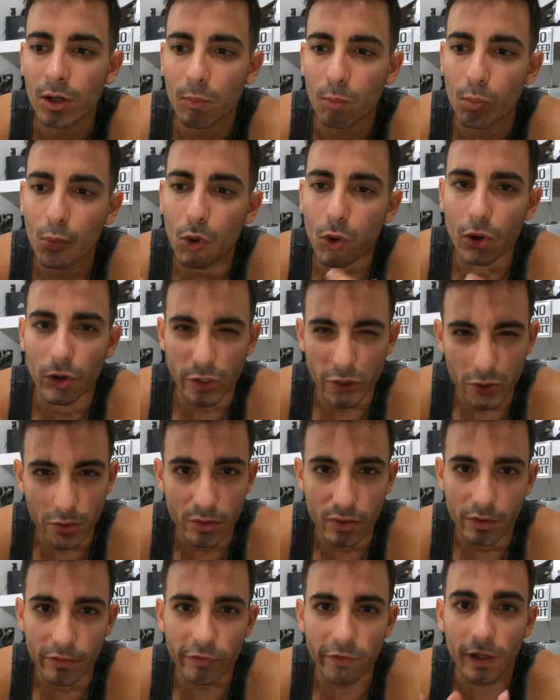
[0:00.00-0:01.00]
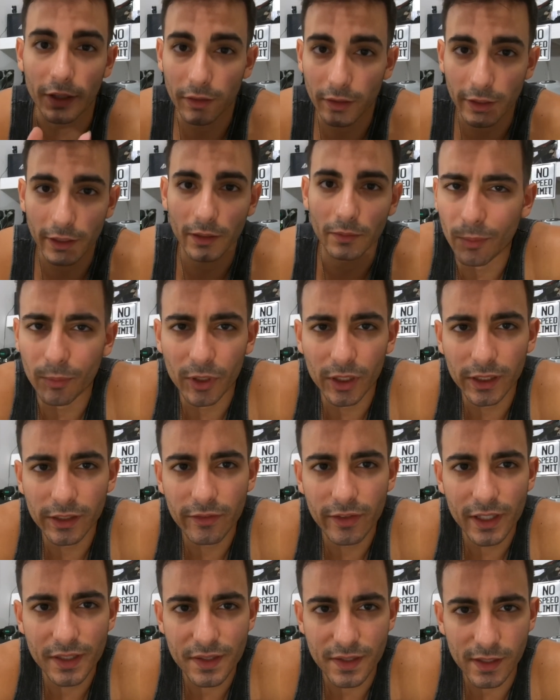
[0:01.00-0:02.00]
more user-friendly. I believe
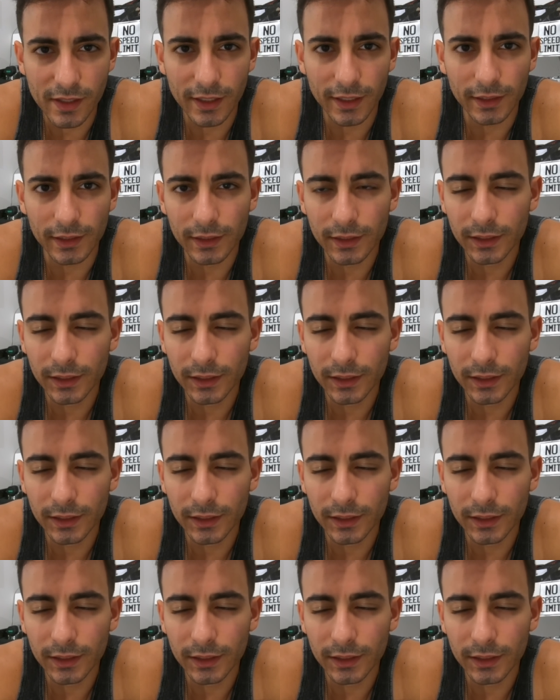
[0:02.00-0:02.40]
that's it.